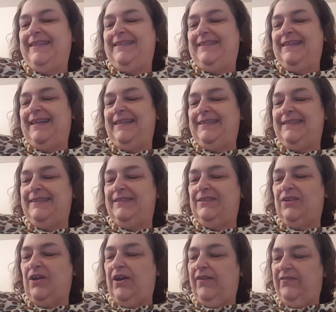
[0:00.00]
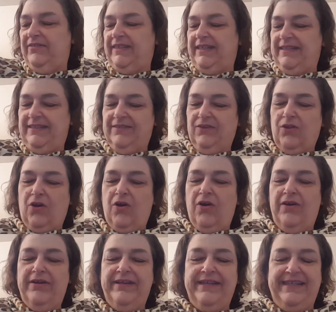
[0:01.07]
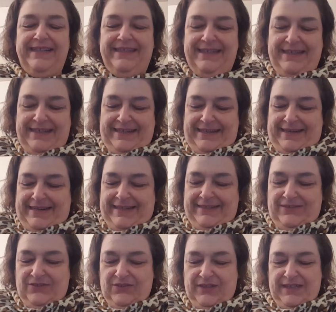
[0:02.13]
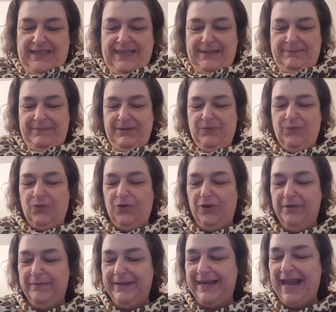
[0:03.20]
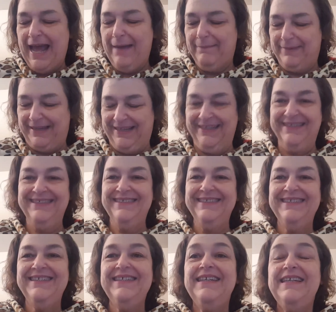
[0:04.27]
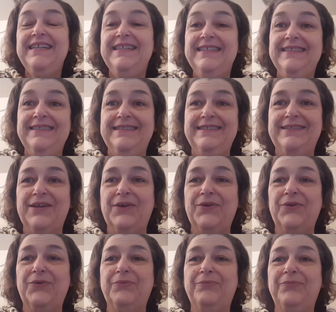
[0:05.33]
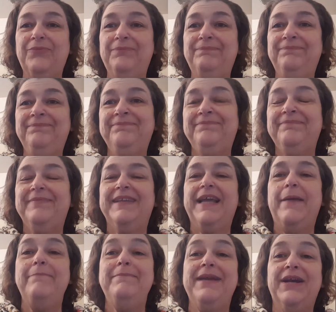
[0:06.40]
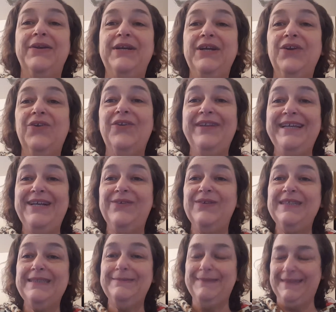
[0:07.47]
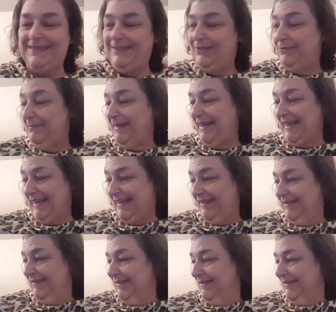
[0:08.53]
It's nice and soft, and it's long, and it's going to keep me warm and happy. So, Merry Early Christmas to me.